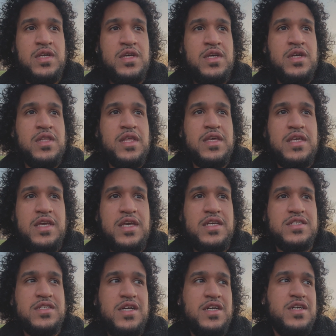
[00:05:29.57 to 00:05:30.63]
Like, yeah, it's
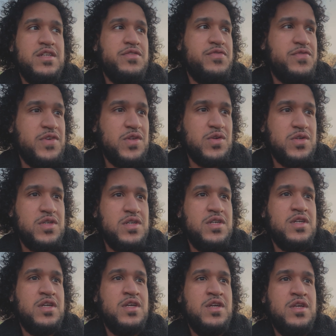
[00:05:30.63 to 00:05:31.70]
not gonna feel good
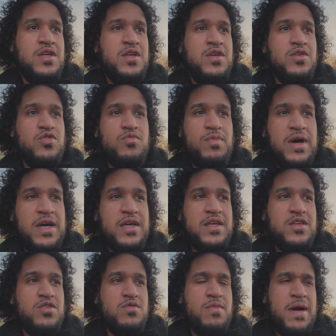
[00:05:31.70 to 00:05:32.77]
you might
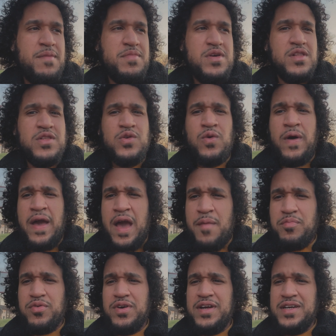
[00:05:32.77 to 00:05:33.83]
you might be a little
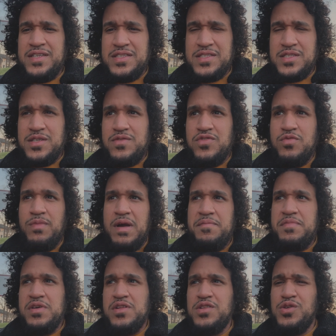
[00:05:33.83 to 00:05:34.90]
apprehensive you might be
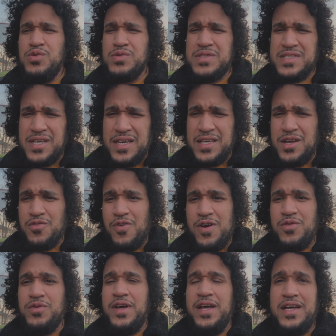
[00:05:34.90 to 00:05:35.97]
a little tight around
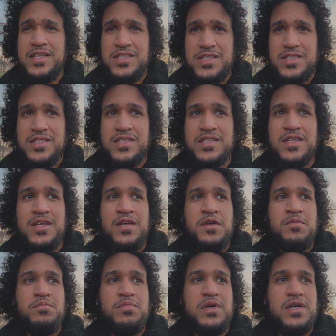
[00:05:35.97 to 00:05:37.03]
the edges
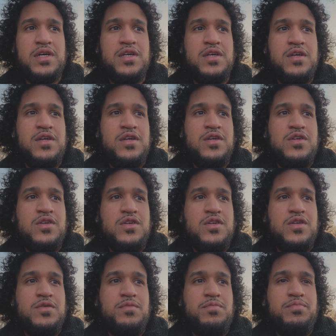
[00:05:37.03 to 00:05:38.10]
but
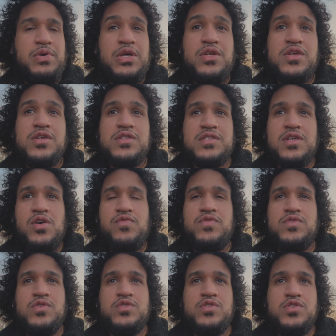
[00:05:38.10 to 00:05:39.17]
putting yourself in
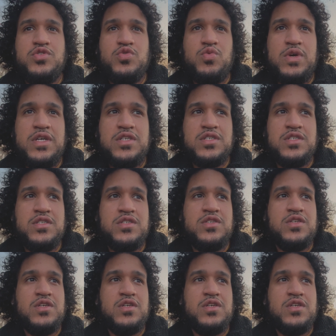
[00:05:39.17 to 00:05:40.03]
those situations